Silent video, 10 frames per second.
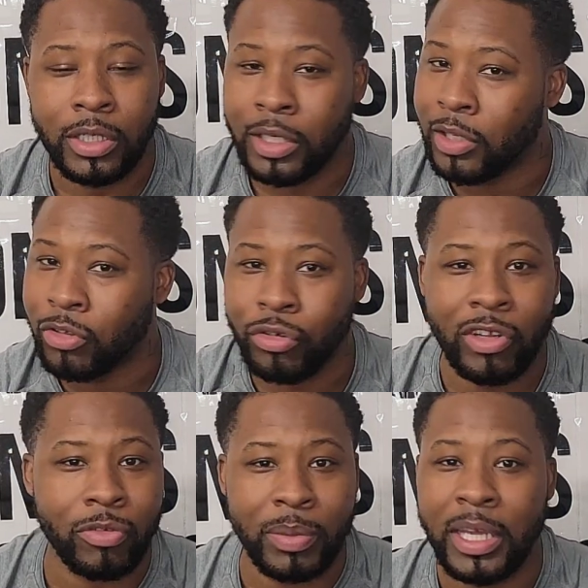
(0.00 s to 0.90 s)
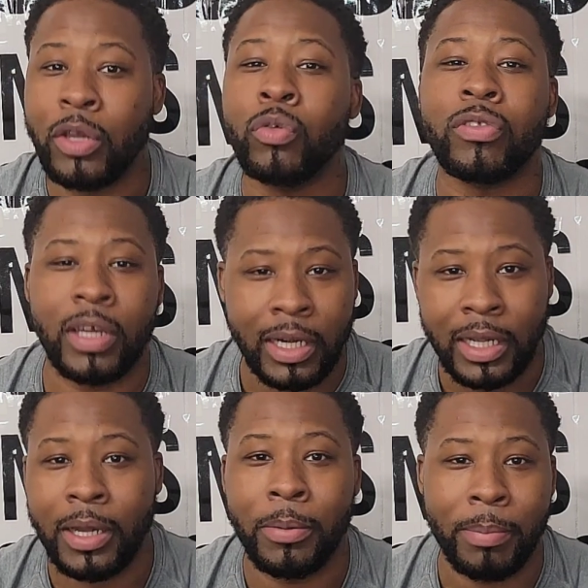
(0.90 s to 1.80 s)
Because trust me, it's going
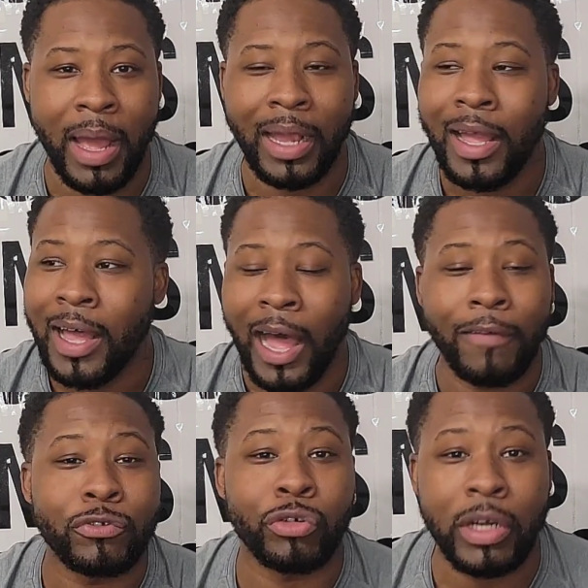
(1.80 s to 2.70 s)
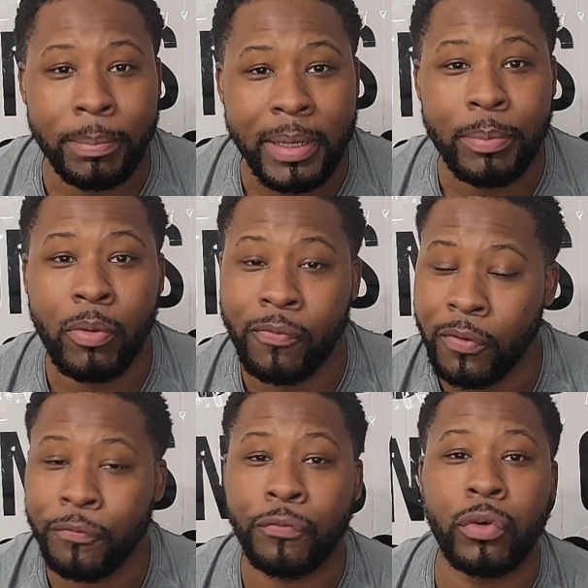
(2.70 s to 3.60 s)
to come back. I've trained people for
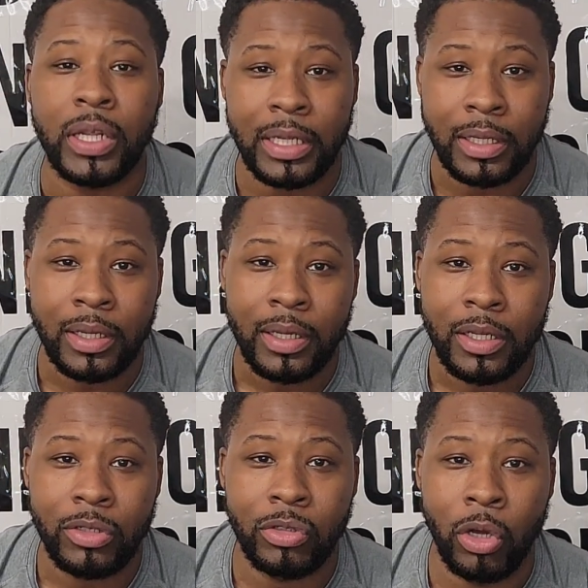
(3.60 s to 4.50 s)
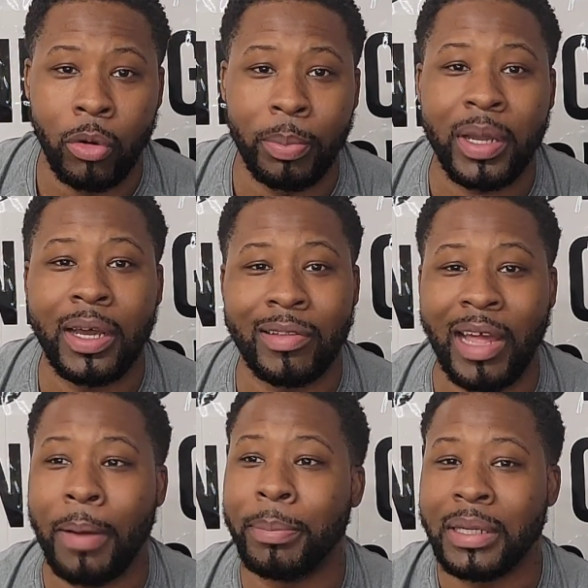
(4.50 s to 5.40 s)
free, because
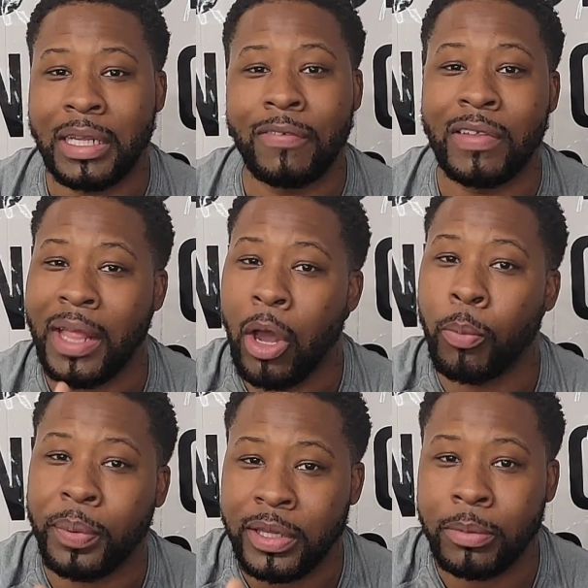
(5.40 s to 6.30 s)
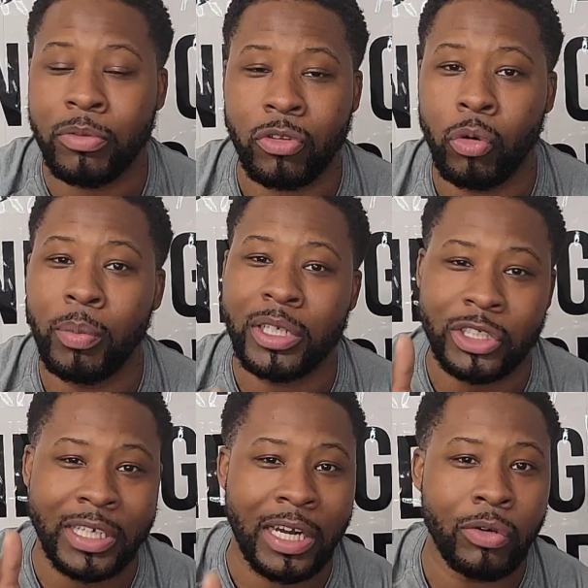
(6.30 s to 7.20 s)
I believed in helping them so much
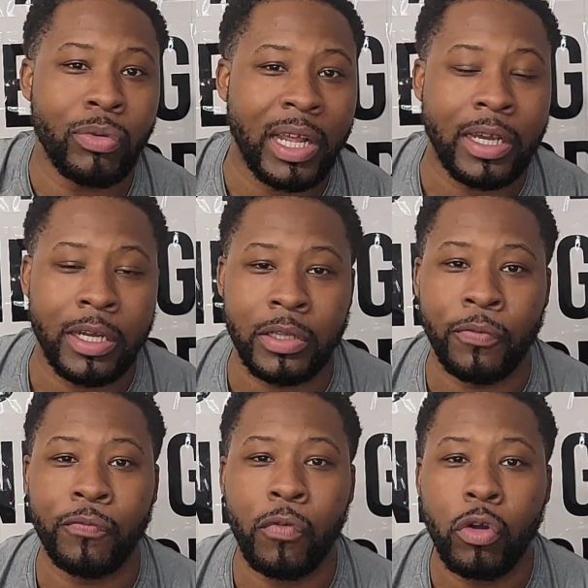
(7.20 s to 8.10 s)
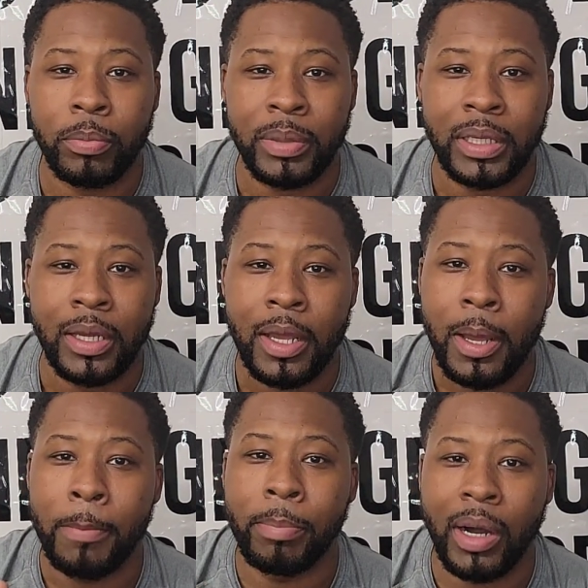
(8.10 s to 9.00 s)
and I knew they couldn't afford me.
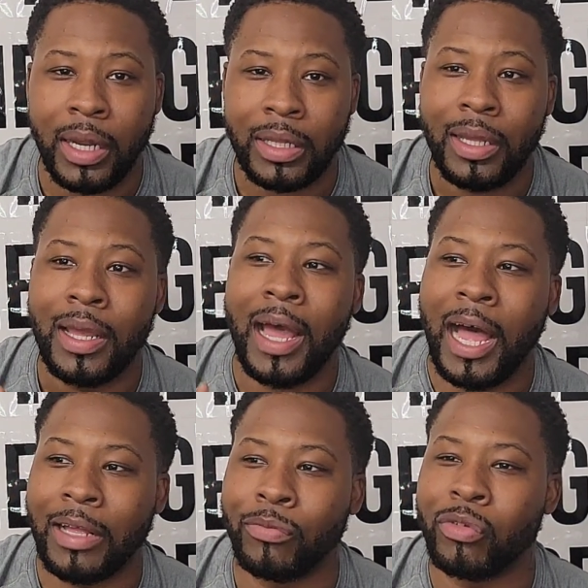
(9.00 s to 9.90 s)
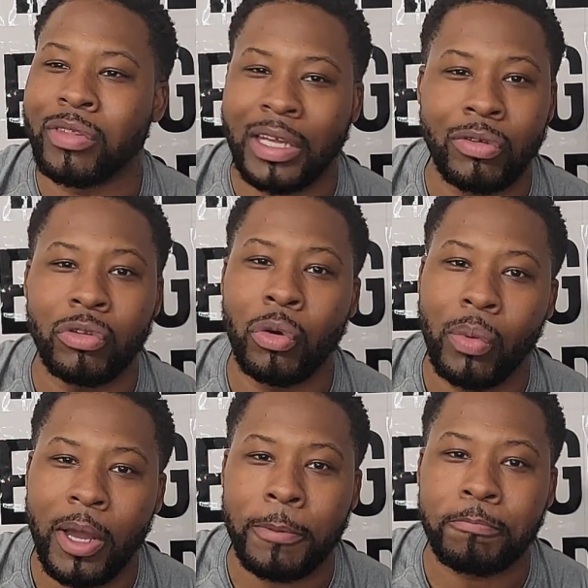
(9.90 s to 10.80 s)
But I was like, you know
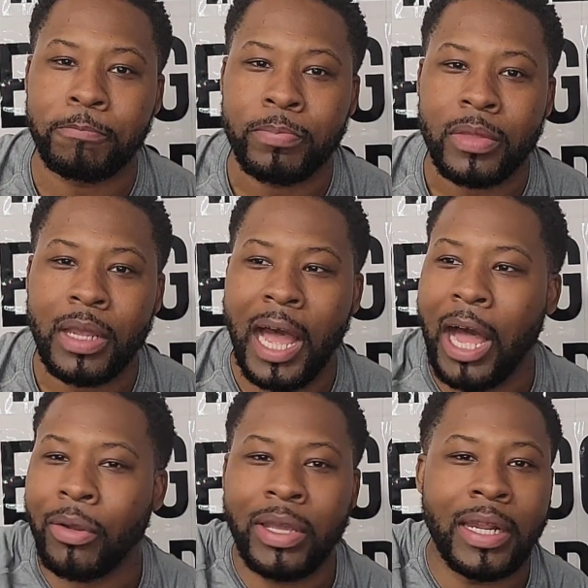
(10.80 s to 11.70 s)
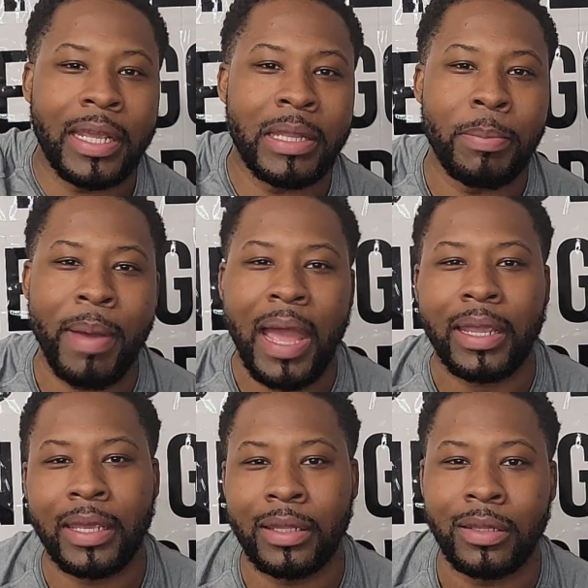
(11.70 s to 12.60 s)
what? I'll get it in the
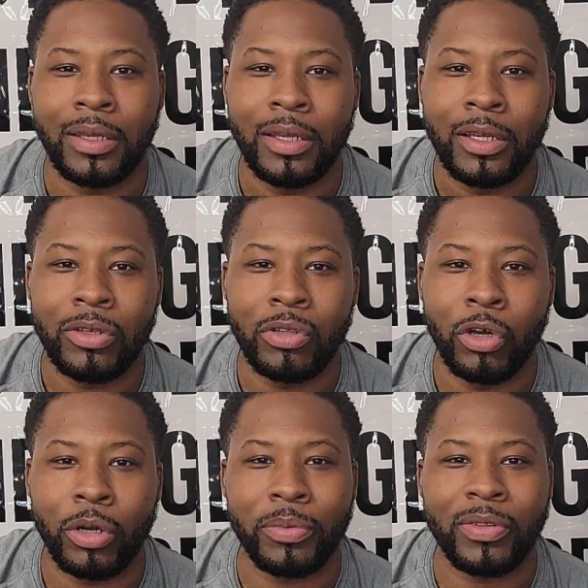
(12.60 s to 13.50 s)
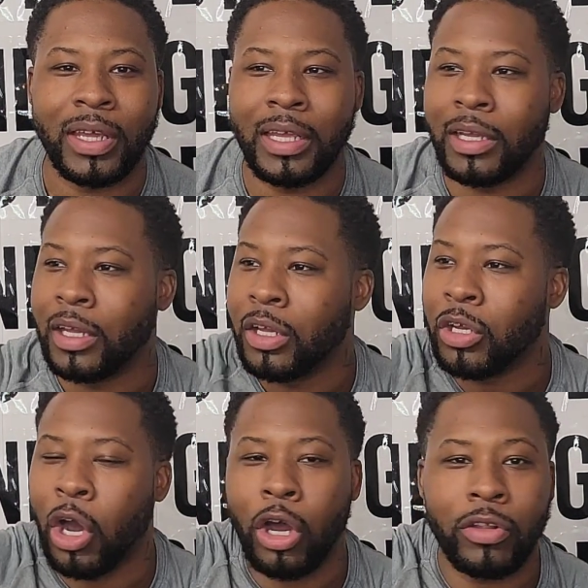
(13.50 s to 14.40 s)
back end. You know what I'm saying?
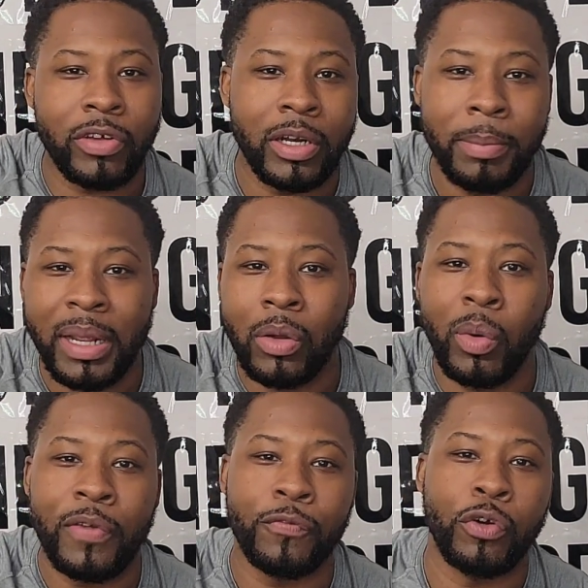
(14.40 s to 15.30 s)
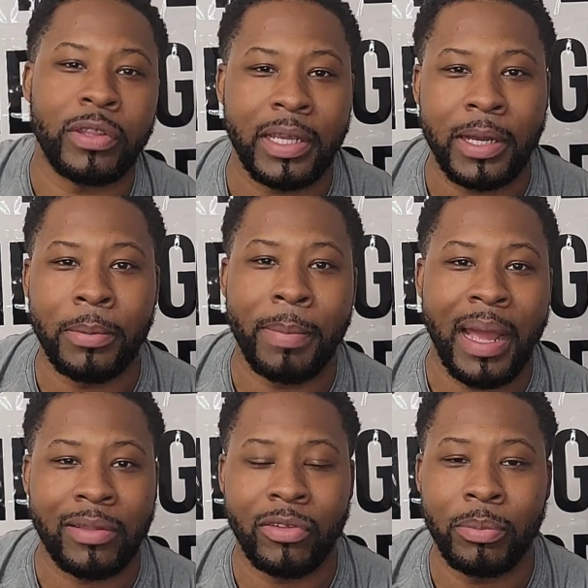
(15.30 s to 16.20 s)
God is going to make a way for it to come
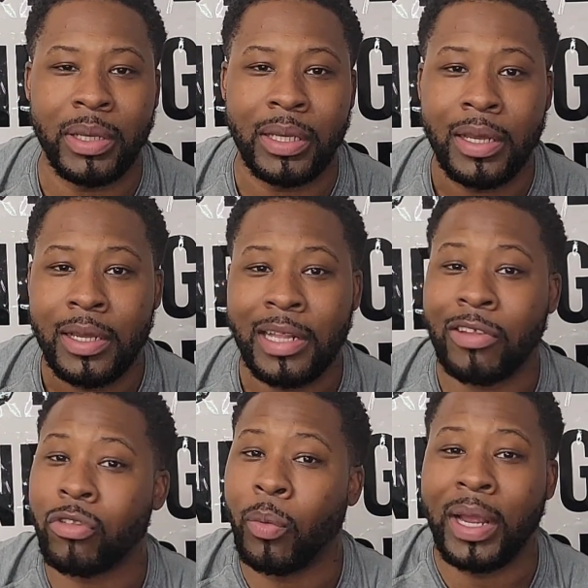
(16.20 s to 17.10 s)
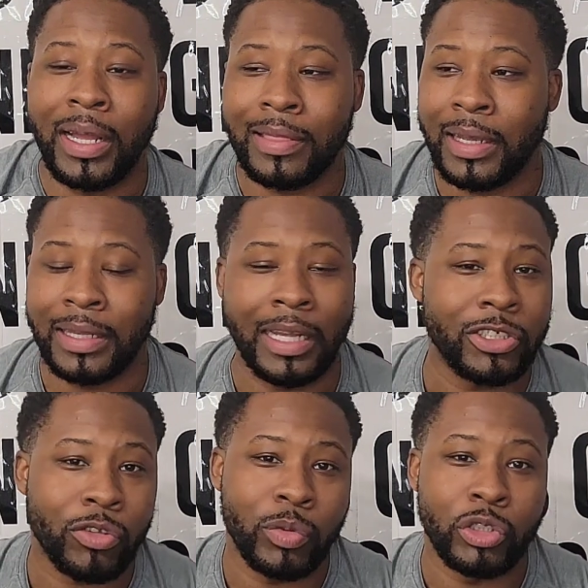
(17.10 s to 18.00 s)
back to me. That's the I think. Not
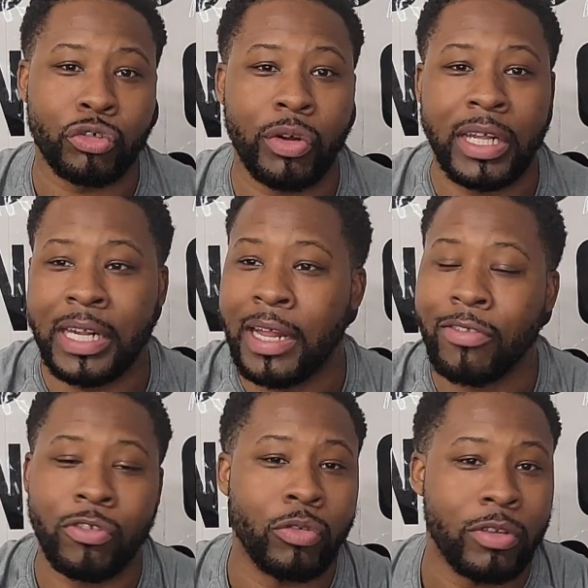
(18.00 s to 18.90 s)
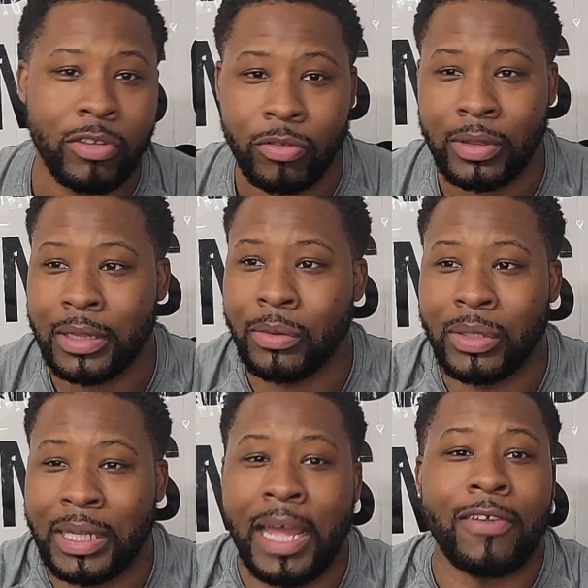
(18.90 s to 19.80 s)
just with training. That's just
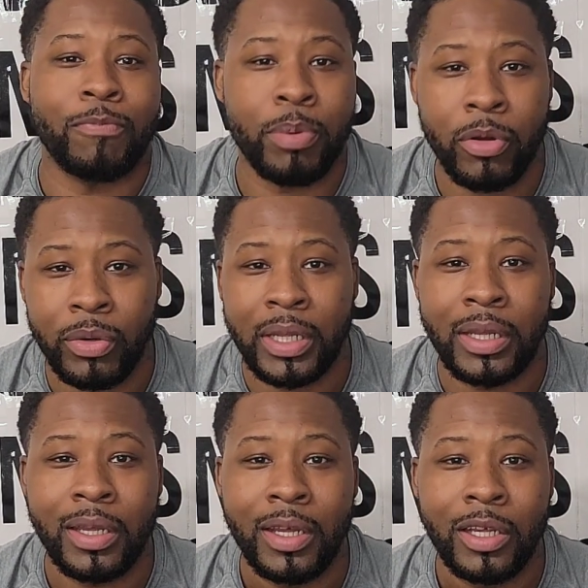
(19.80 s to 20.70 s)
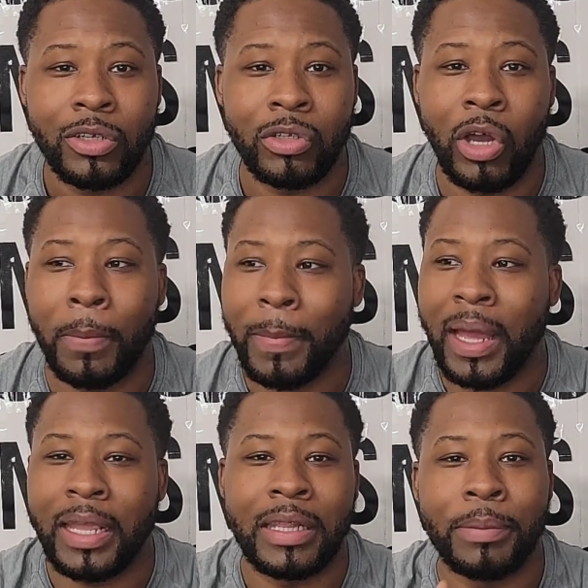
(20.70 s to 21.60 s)
life, period. I'm
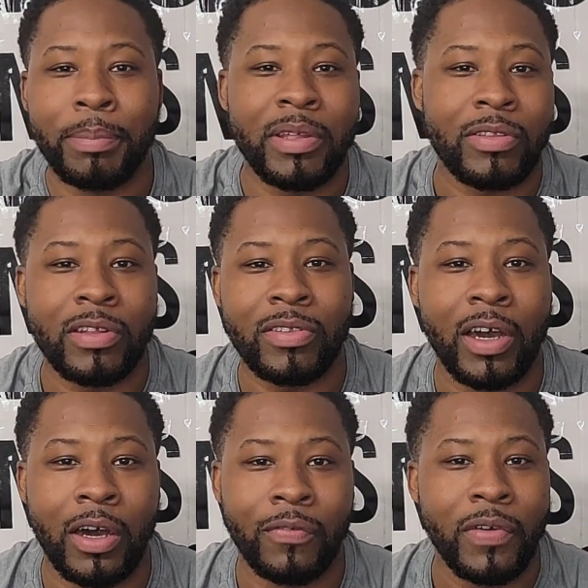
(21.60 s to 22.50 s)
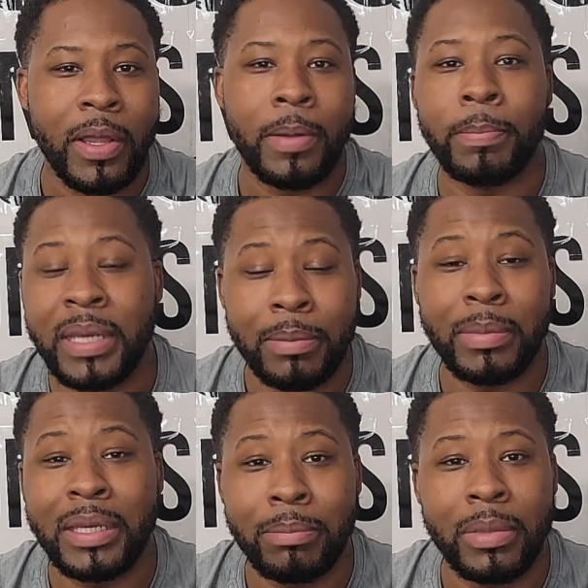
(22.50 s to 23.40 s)
not in the business of
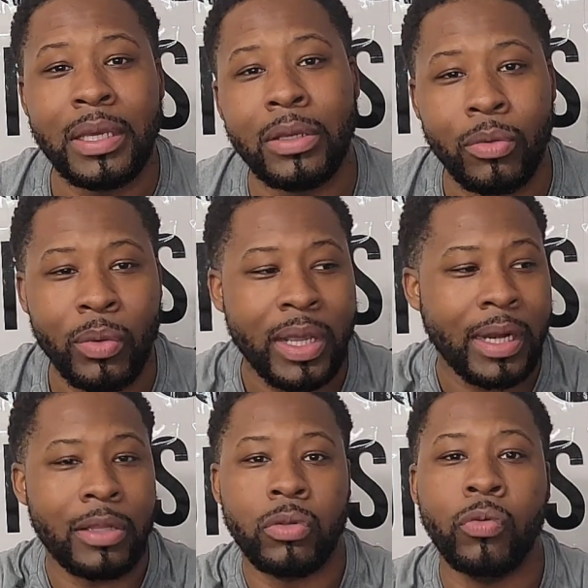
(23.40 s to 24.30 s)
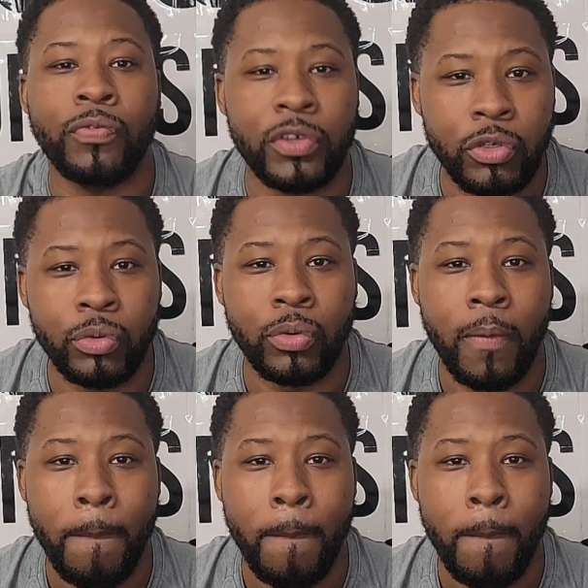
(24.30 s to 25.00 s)
me. What can I do for you?